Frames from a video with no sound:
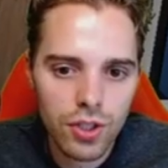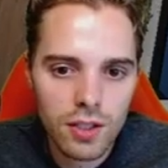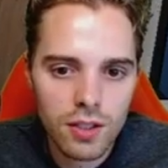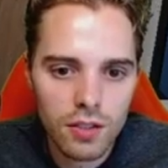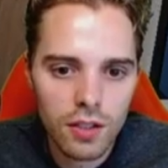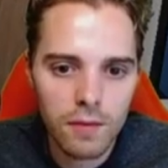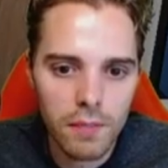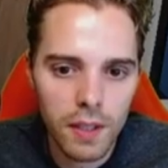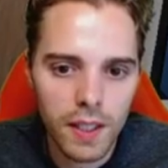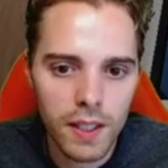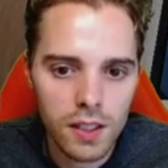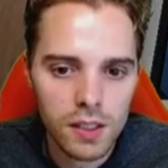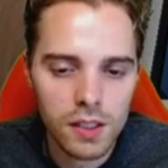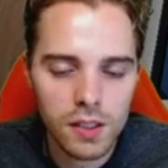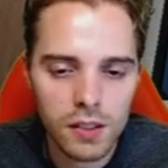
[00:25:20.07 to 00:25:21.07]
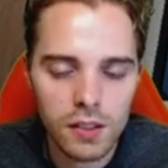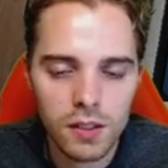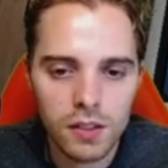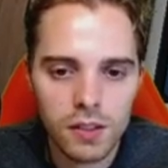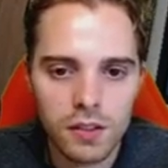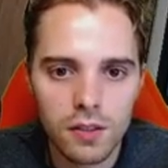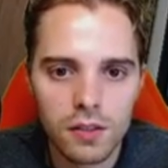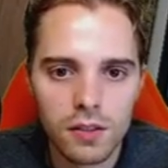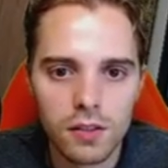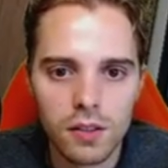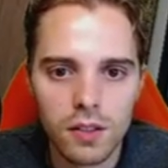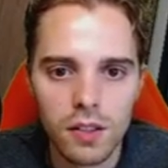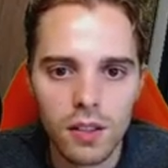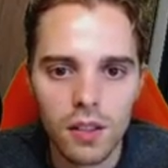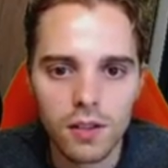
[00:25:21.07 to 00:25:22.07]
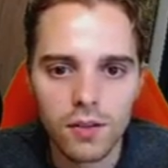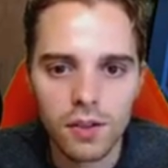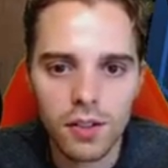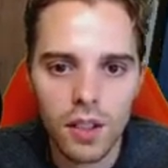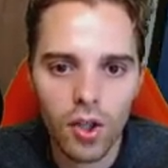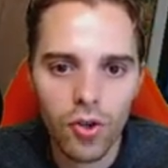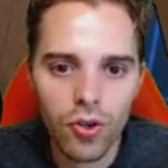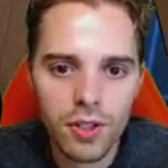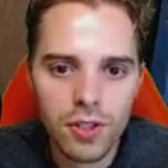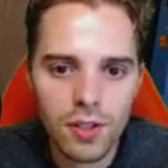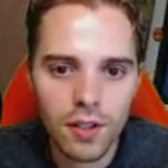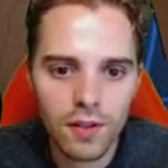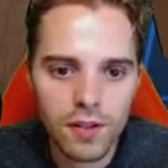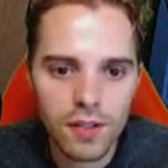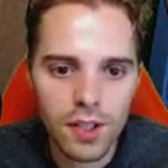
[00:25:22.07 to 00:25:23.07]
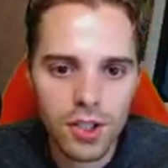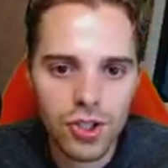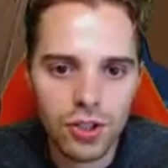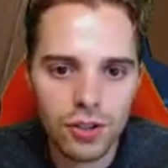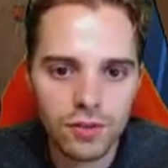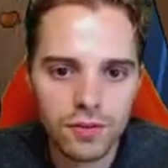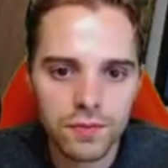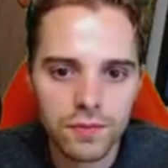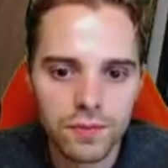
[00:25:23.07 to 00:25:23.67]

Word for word: That's not bad the Gale Thrust Undization.